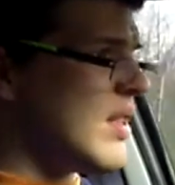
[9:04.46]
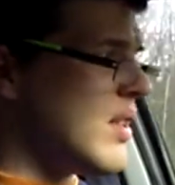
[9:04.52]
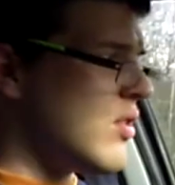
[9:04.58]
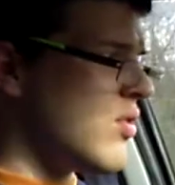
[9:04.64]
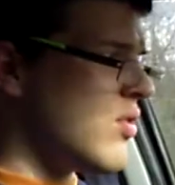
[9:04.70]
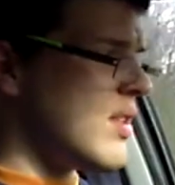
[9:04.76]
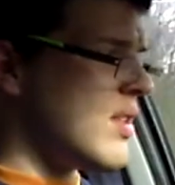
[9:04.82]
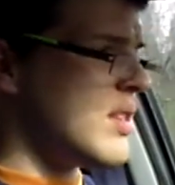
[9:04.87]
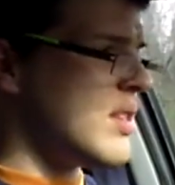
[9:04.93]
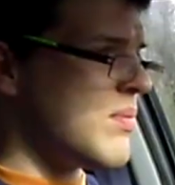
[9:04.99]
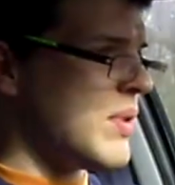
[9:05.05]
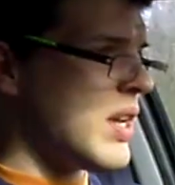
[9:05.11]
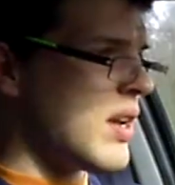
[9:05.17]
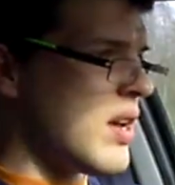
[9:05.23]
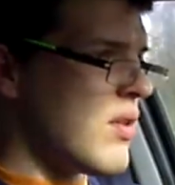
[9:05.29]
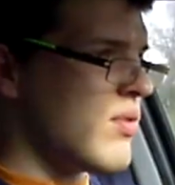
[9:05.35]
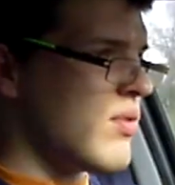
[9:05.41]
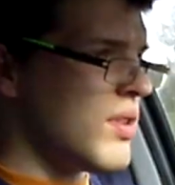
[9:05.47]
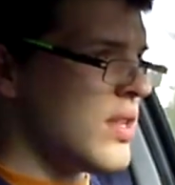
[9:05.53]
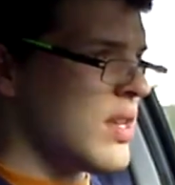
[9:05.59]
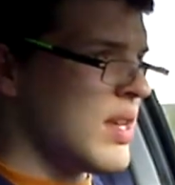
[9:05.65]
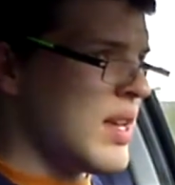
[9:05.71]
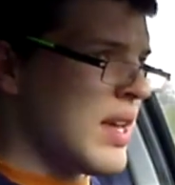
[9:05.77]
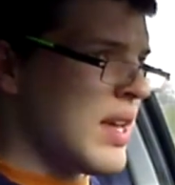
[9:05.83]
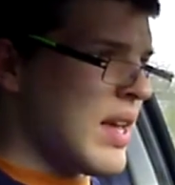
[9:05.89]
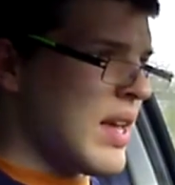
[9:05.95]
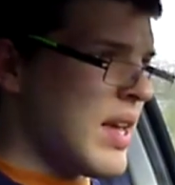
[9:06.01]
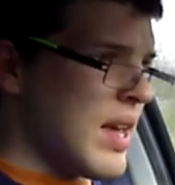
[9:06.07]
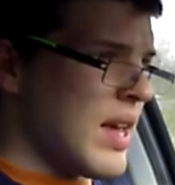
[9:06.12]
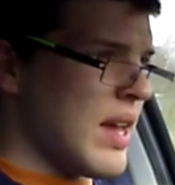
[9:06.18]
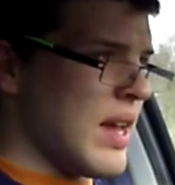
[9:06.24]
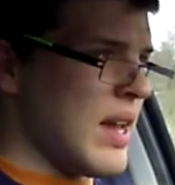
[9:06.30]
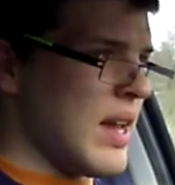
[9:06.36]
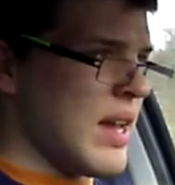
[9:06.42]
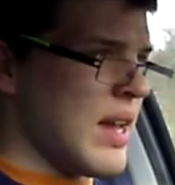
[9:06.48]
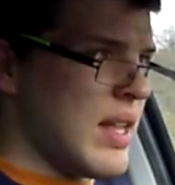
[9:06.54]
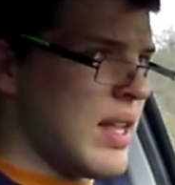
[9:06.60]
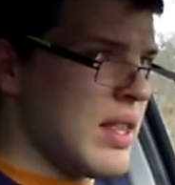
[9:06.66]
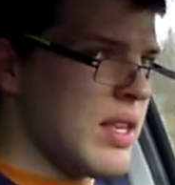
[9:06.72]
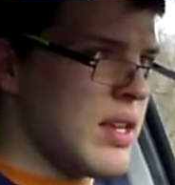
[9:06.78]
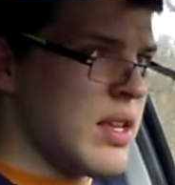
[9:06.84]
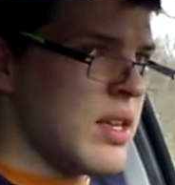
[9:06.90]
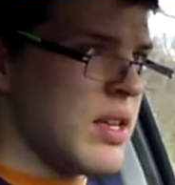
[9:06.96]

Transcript: I need to test my car on, and